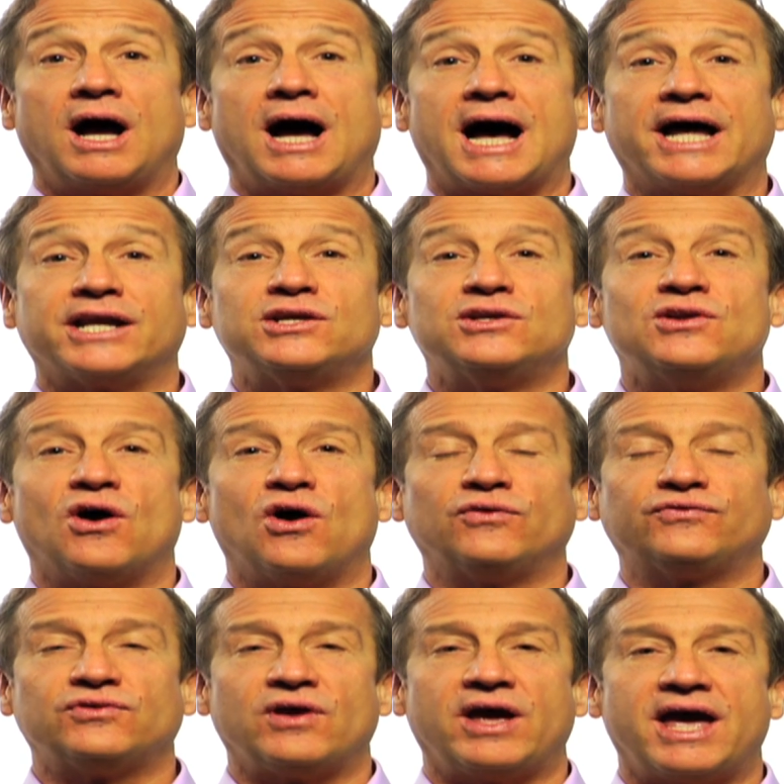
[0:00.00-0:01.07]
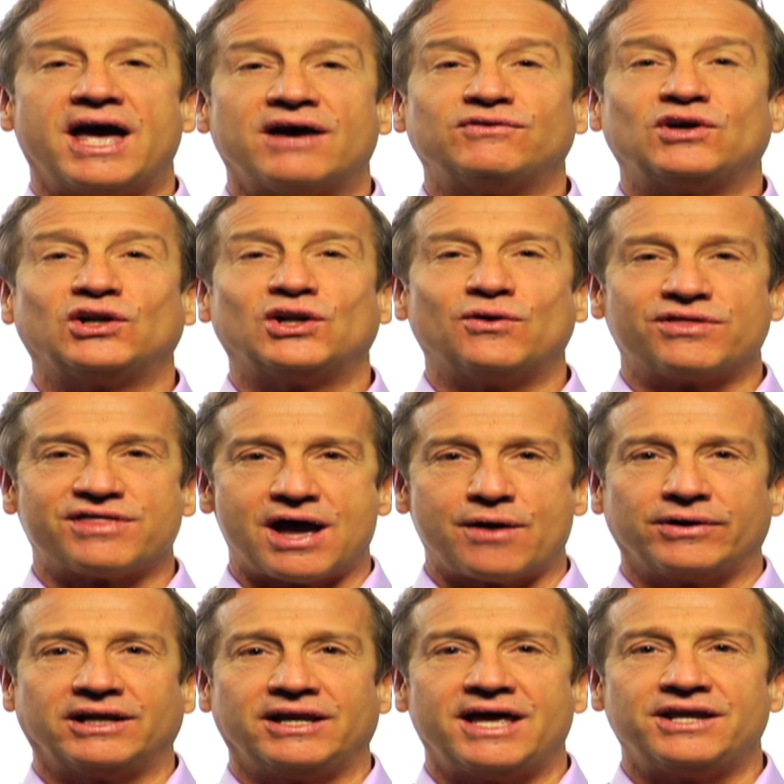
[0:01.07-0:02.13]
How do you know if you have a low
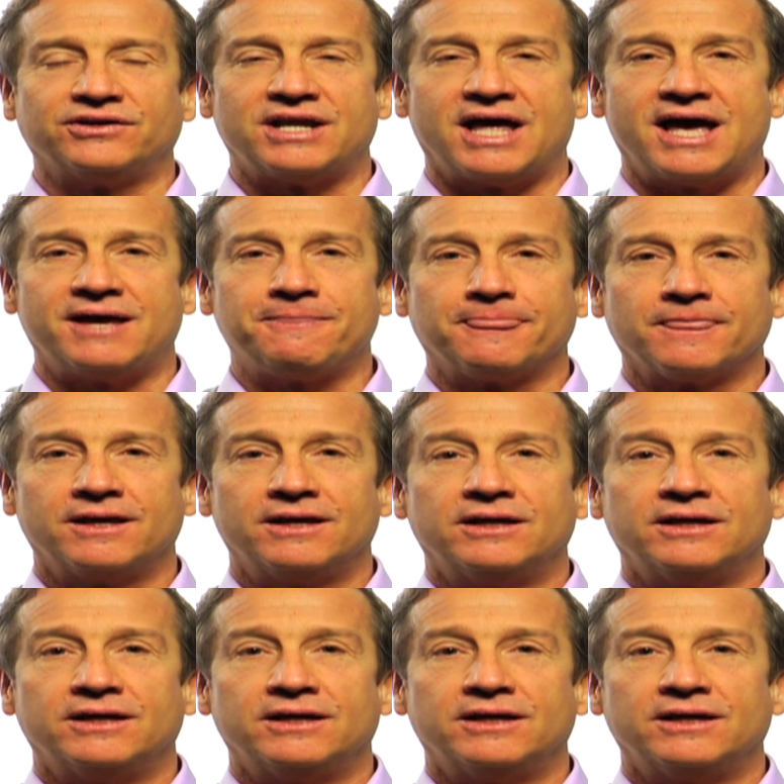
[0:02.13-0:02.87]
thyroid gland or not?